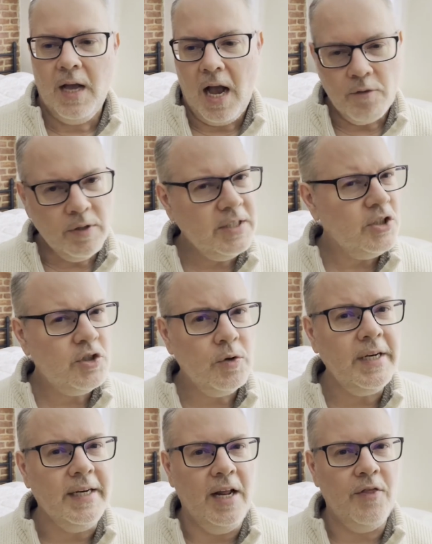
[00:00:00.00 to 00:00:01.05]
I really
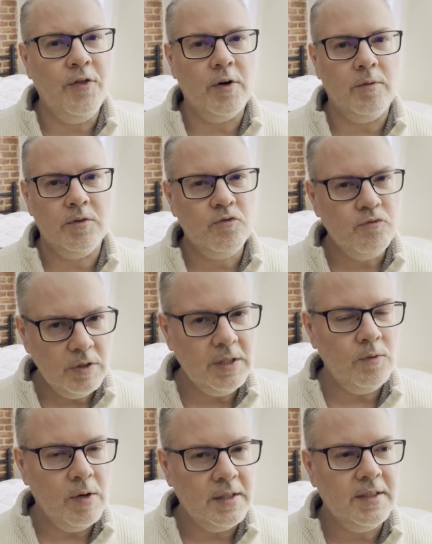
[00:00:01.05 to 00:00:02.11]
enjoyed it and thought it was really
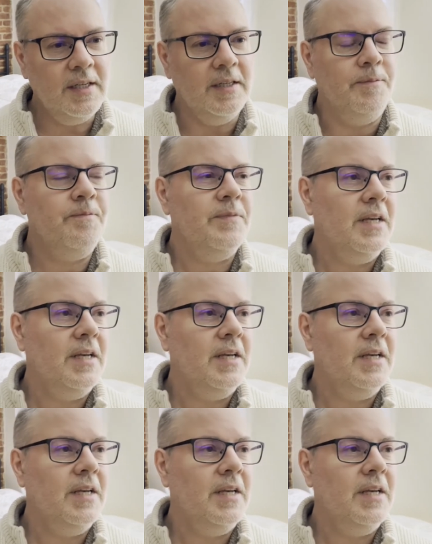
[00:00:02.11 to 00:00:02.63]
well done